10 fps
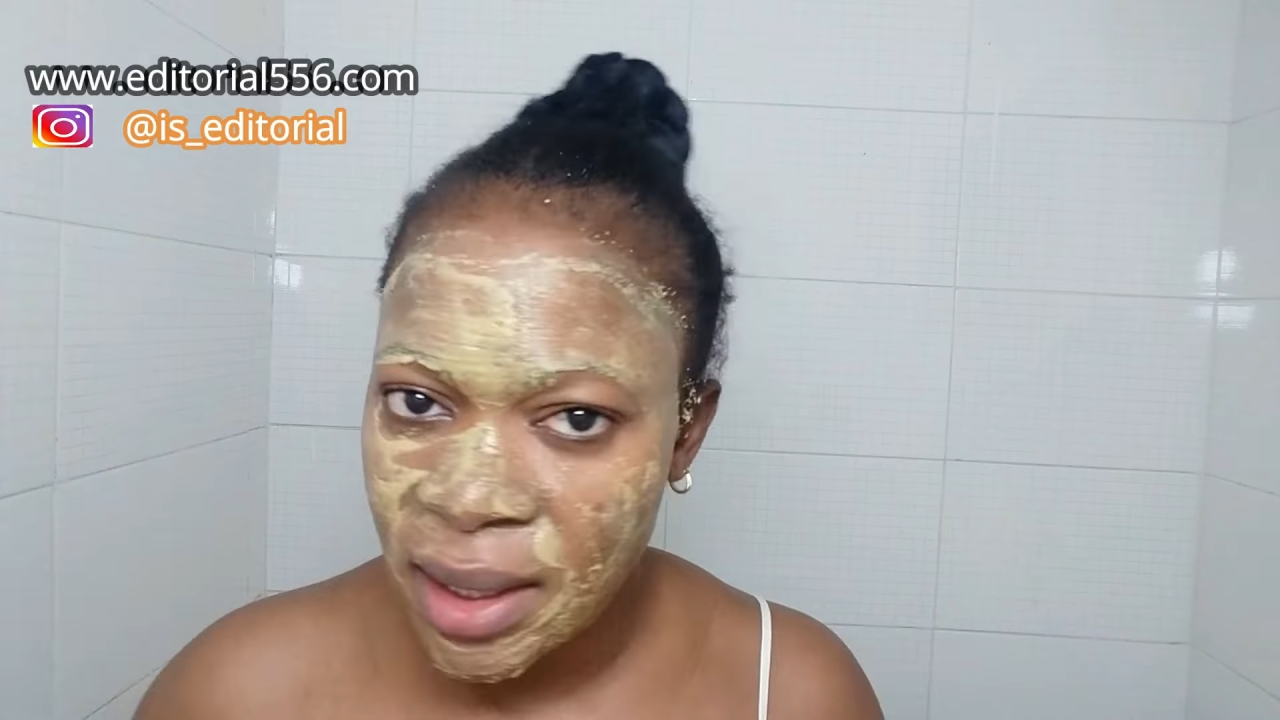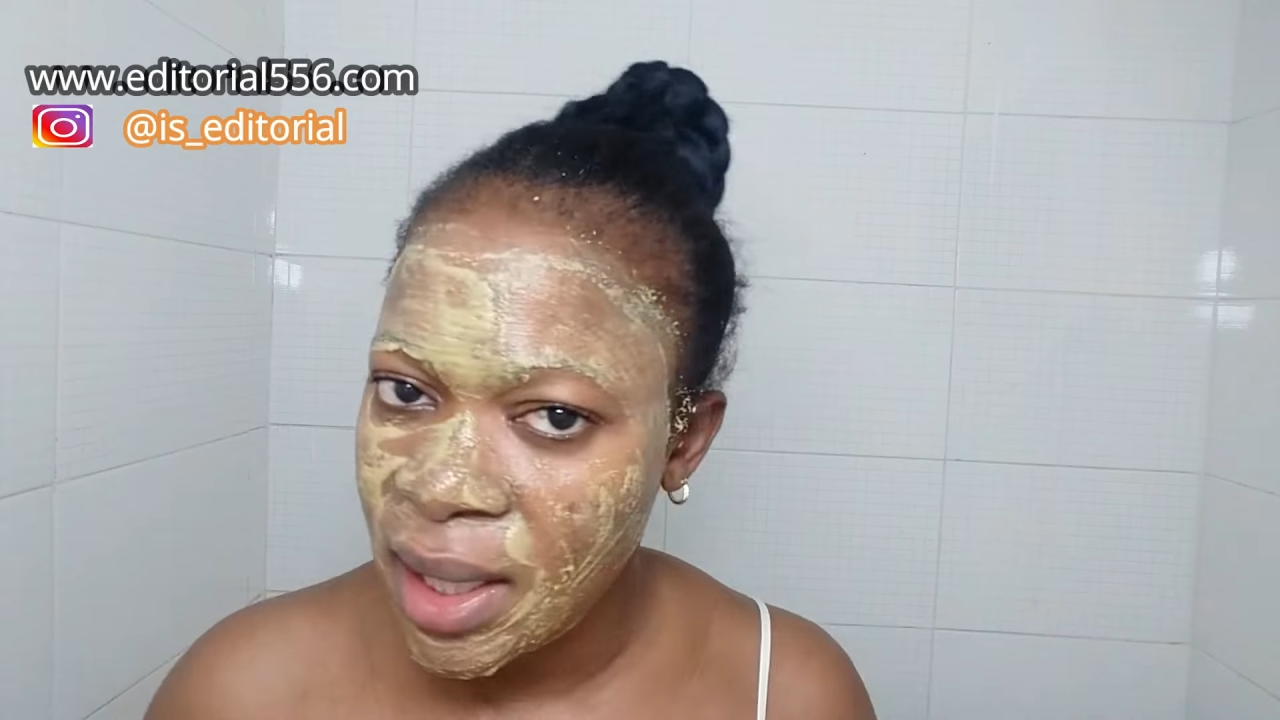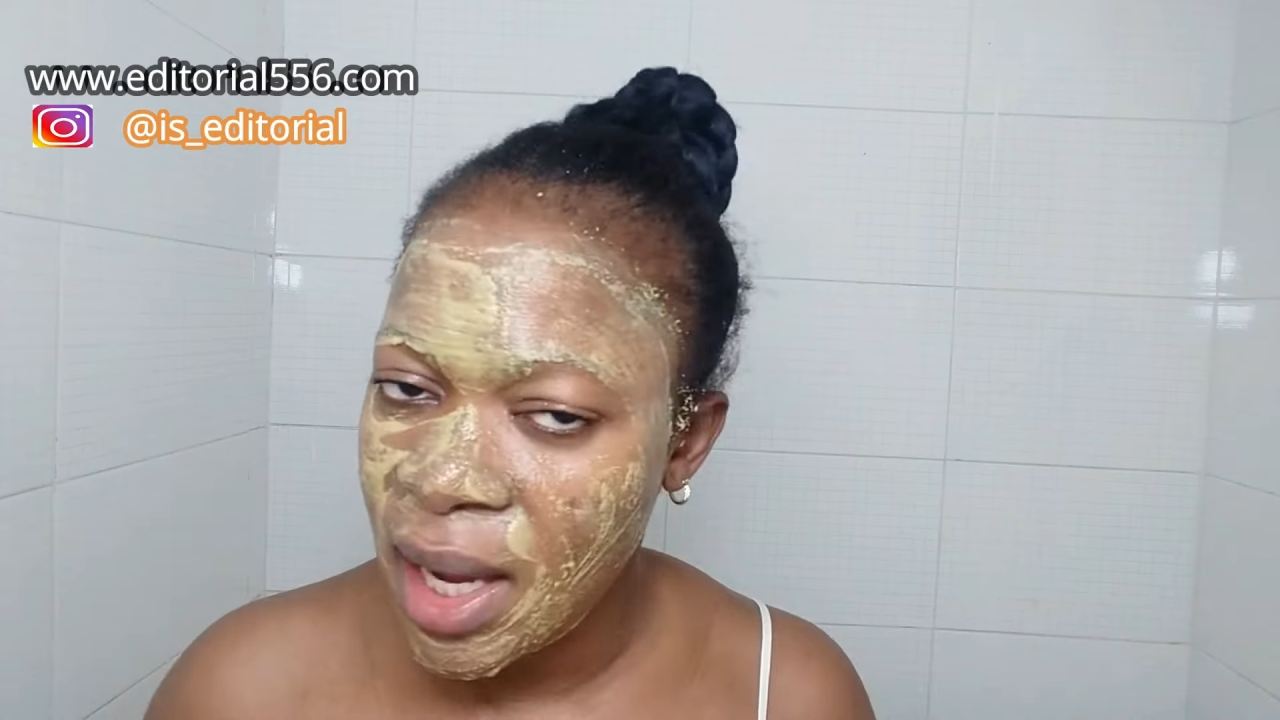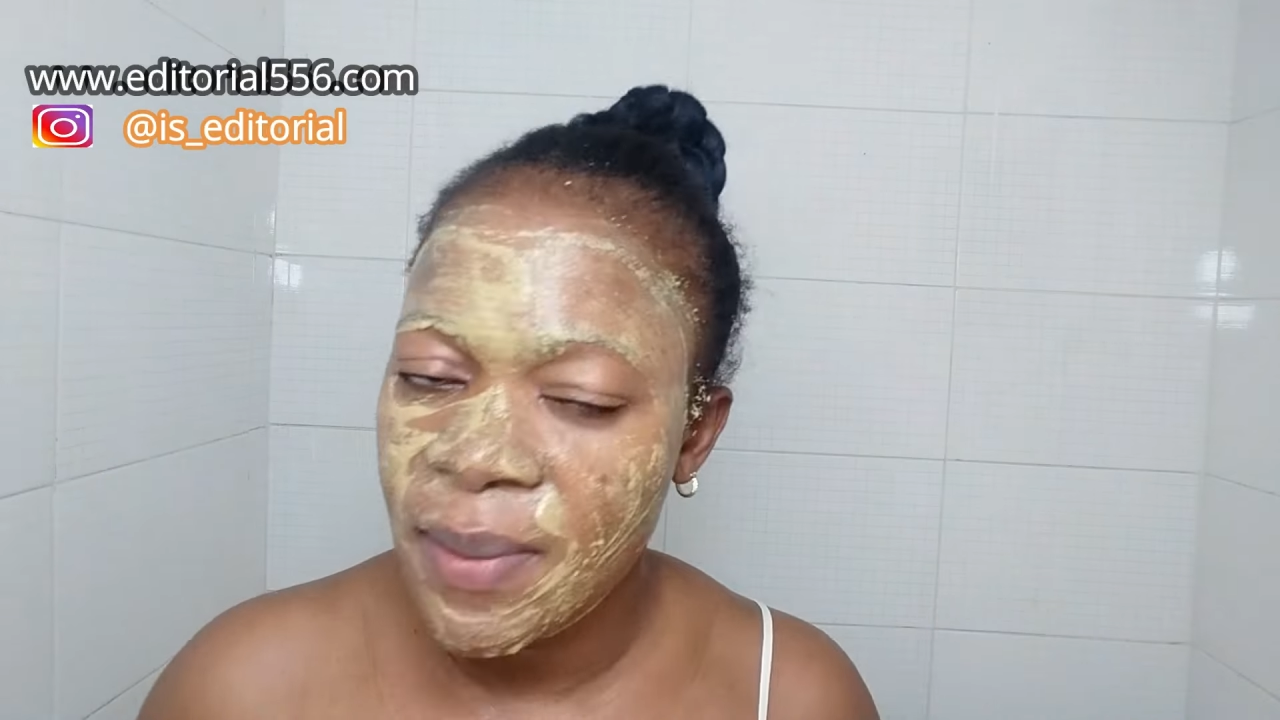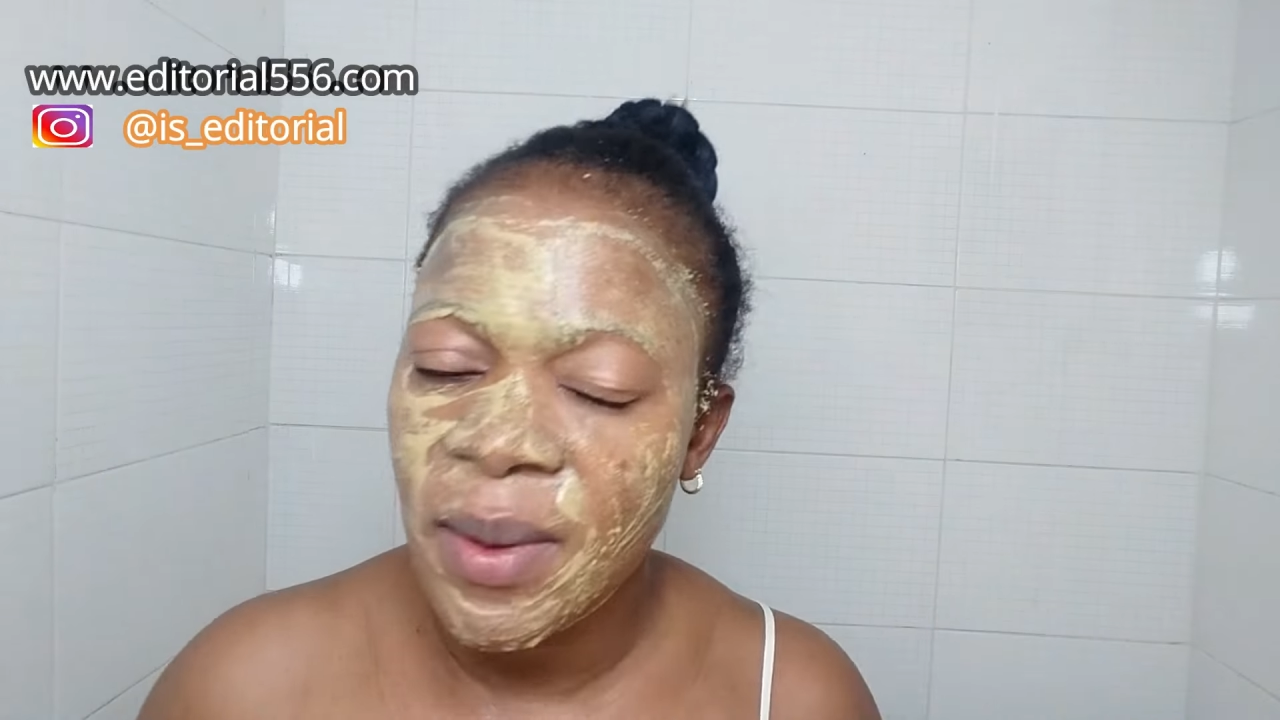
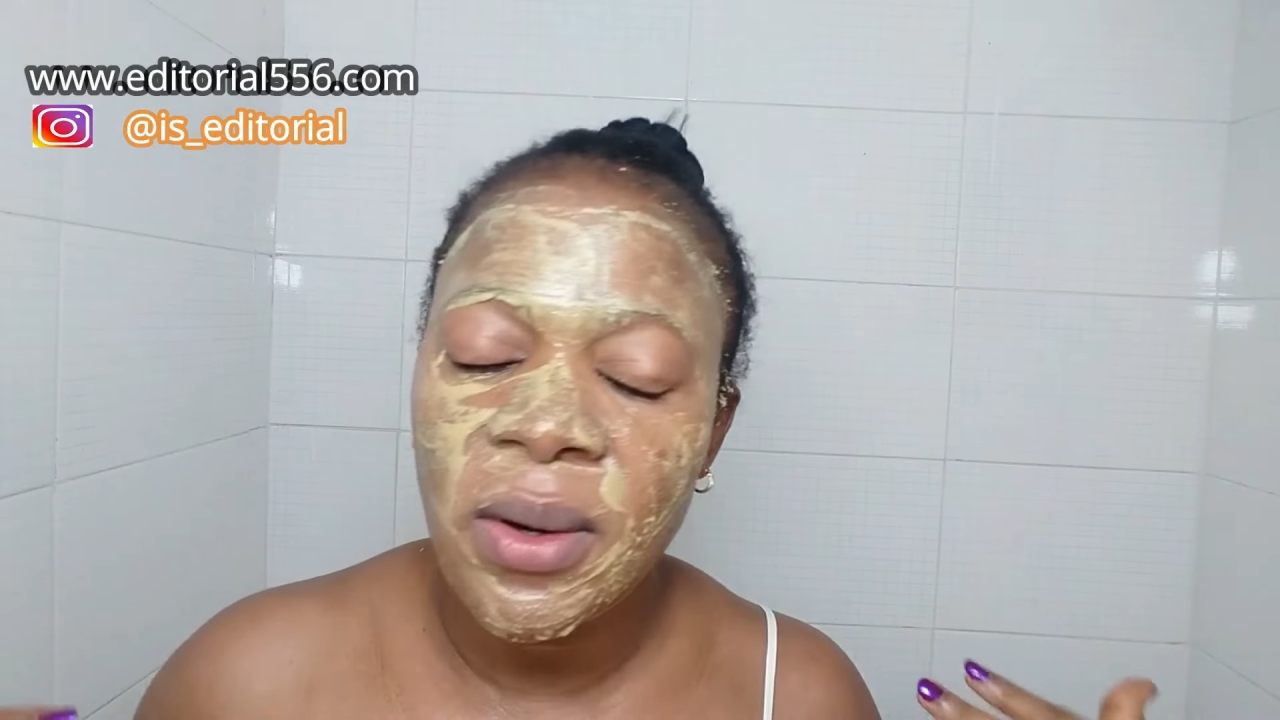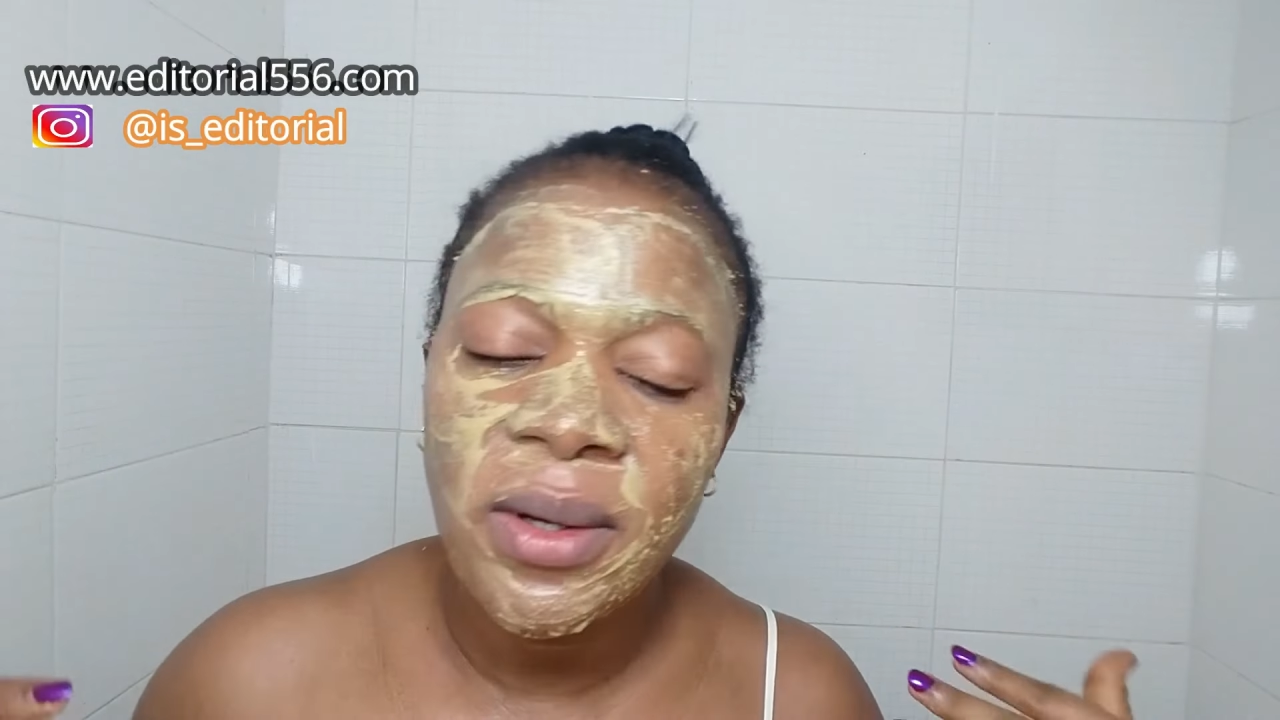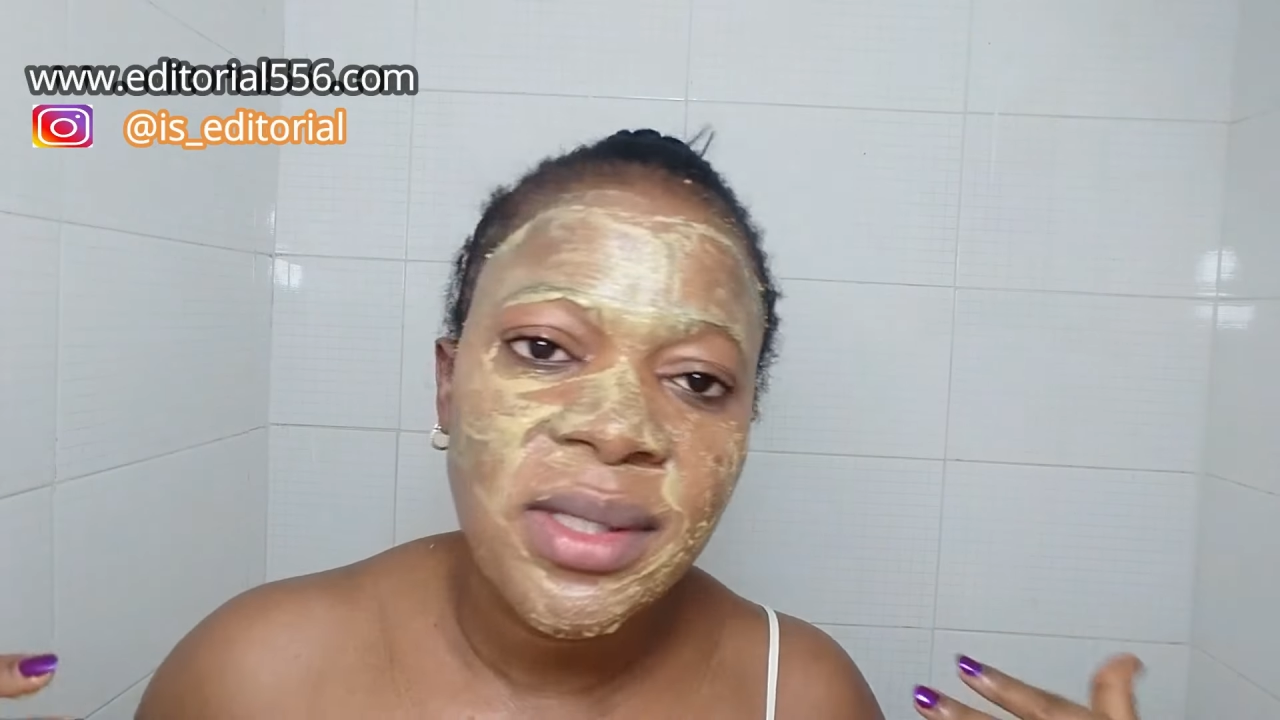again because